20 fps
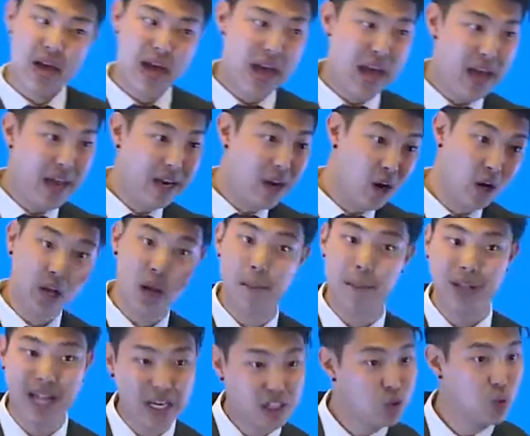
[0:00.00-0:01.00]
and her
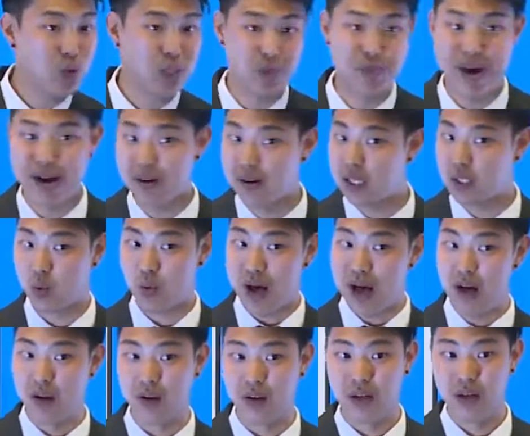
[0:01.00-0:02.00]
complexion was better as
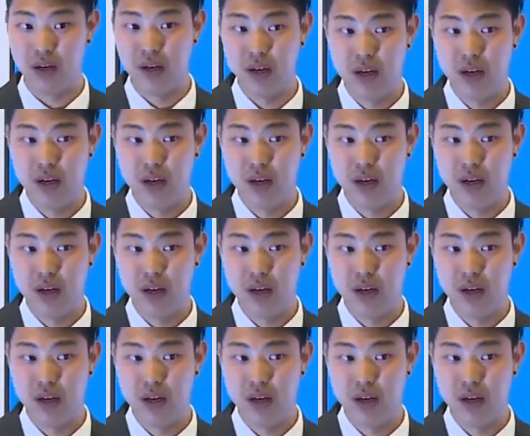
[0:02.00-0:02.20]
well.